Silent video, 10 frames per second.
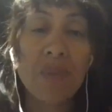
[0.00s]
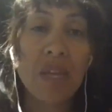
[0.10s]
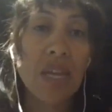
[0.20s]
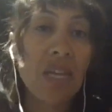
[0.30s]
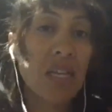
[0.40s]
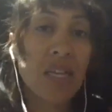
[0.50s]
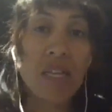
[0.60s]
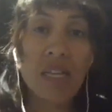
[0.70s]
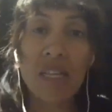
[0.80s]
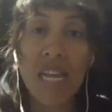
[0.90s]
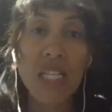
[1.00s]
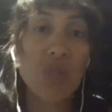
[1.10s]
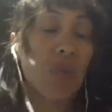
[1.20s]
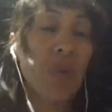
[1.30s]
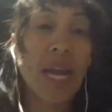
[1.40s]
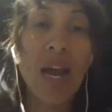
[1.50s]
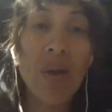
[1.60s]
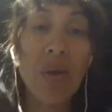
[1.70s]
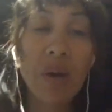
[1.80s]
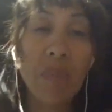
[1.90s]
and that's what we
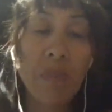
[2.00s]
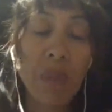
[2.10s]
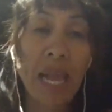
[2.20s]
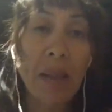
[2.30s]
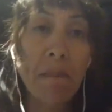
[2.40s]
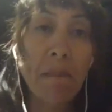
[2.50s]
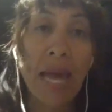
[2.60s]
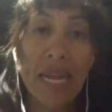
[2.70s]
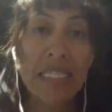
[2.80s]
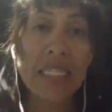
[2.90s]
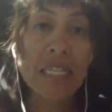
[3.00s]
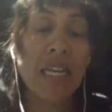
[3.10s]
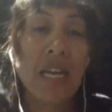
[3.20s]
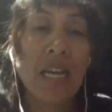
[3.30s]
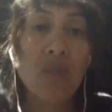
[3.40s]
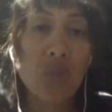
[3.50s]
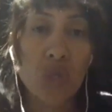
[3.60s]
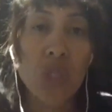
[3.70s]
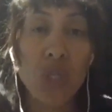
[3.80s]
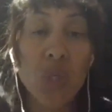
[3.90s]
are. We're a plant-based
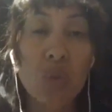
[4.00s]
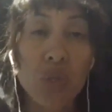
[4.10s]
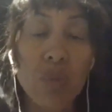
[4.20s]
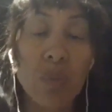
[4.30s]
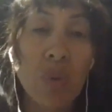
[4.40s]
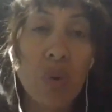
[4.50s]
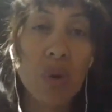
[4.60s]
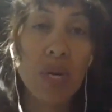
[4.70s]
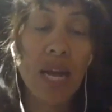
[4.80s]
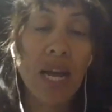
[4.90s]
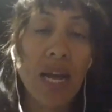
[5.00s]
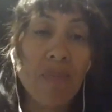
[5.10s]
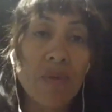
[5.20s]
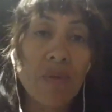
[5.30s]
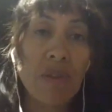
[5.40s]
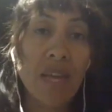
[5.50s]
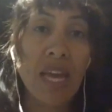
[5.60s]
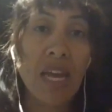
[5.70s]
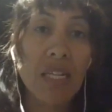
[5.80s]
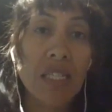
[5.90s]
nutritional support
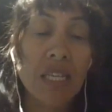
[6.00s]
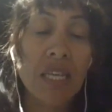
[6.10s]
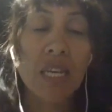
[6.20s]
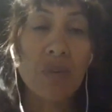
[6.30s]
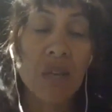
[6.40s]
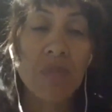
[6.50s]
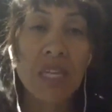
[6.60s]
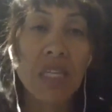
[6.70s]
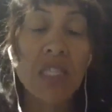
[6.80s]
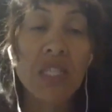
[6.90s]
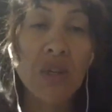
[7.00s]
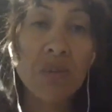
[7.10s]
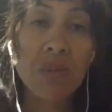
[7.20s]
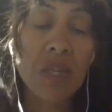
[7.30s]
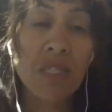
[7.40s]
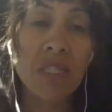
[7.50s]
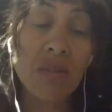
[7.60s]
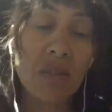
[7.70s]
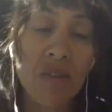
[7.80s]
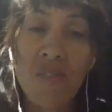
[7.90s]
that can be consumed
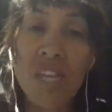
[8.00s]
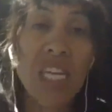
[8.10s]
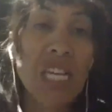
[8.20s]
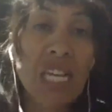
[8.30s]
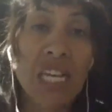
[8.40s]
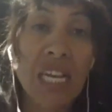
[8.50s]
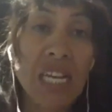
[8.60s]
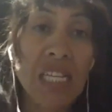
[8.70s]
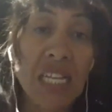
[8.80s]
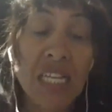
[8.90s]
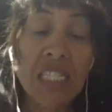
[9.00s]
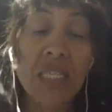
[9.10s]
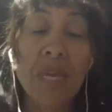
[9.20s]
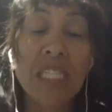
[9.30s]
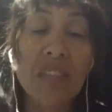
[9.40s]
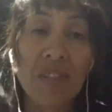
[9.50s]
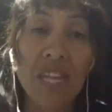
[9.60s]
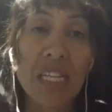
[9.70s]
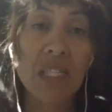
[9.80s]
conveniently and inexpensively as